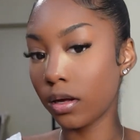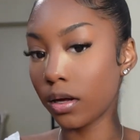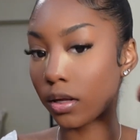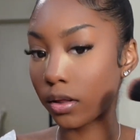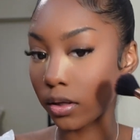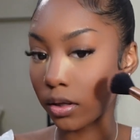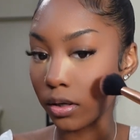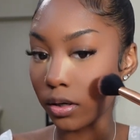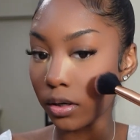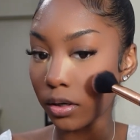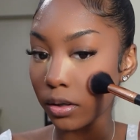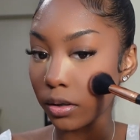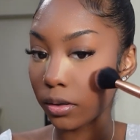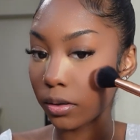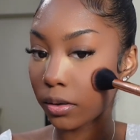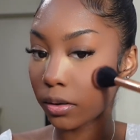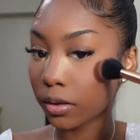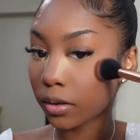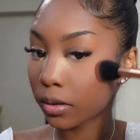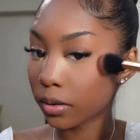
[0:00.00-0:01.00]
And then
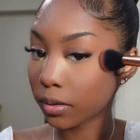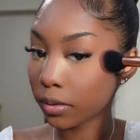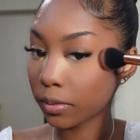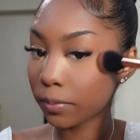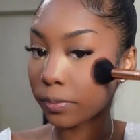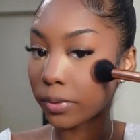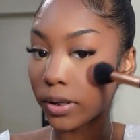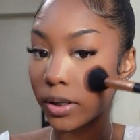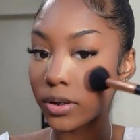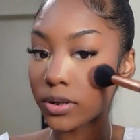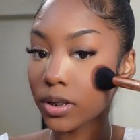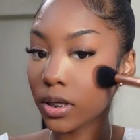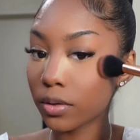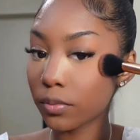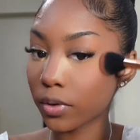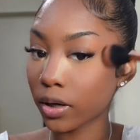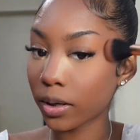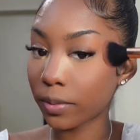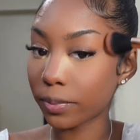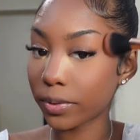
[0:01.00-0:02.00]
place that
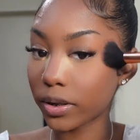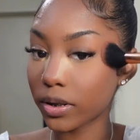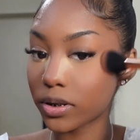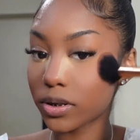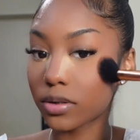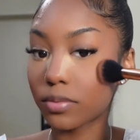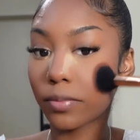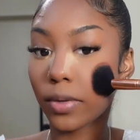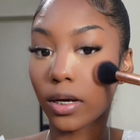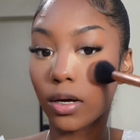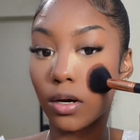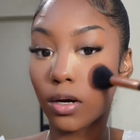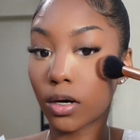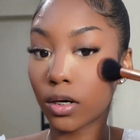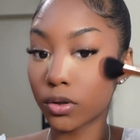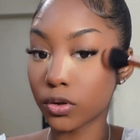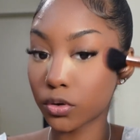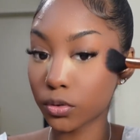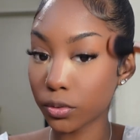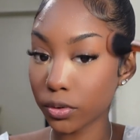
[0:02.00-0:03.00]
where I placed my
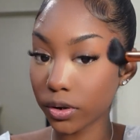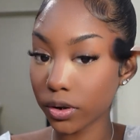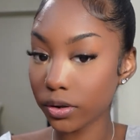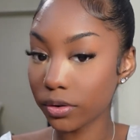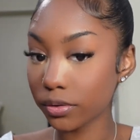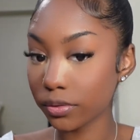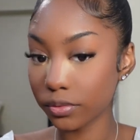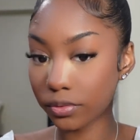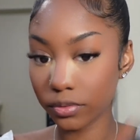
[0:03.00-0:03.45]
contour.